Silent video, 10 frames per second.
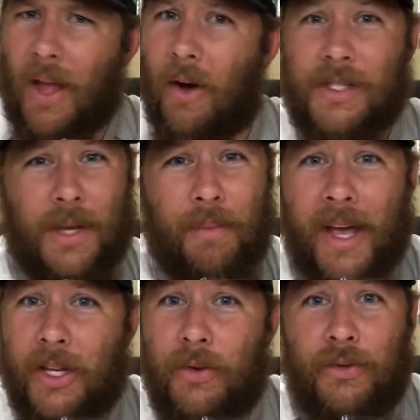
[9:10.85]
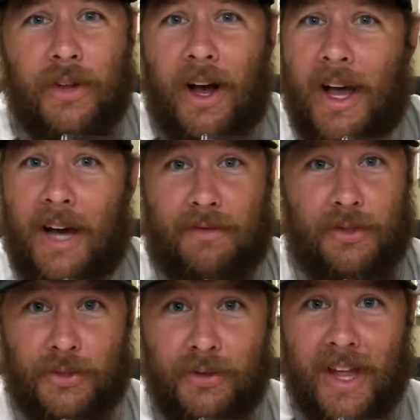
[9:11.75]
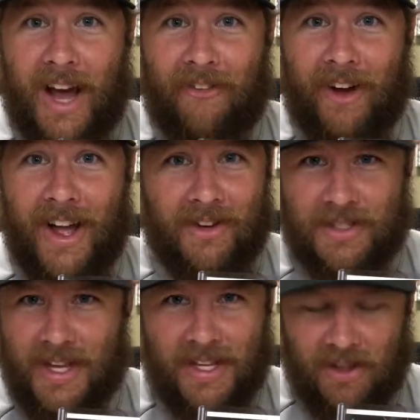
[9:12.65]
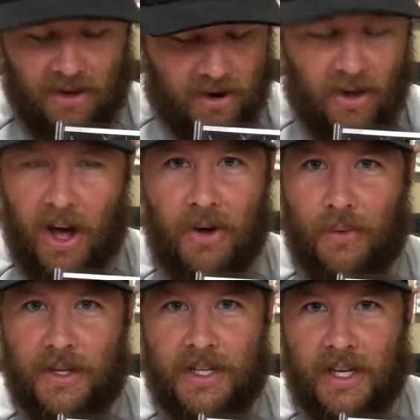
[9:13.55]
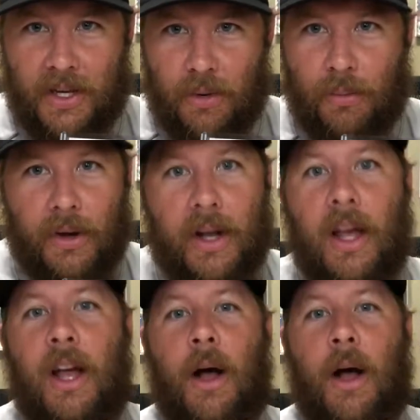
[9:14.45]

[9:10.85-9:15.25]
I was like, man, you do not have to do that, right? I was like, no, I don't want to take your book.